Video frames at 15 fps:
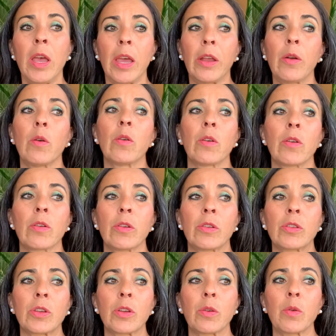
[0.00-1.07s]
in order
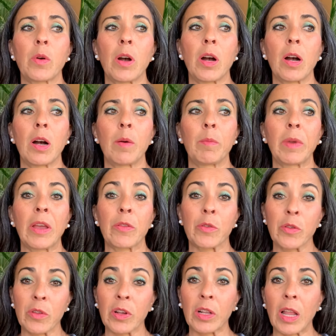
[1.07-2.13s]
to get
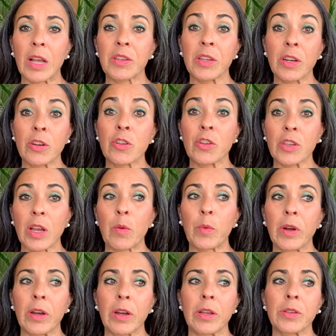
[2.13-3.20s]
through the class and understand
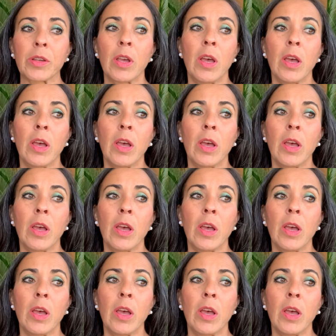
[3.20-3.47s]
what it is.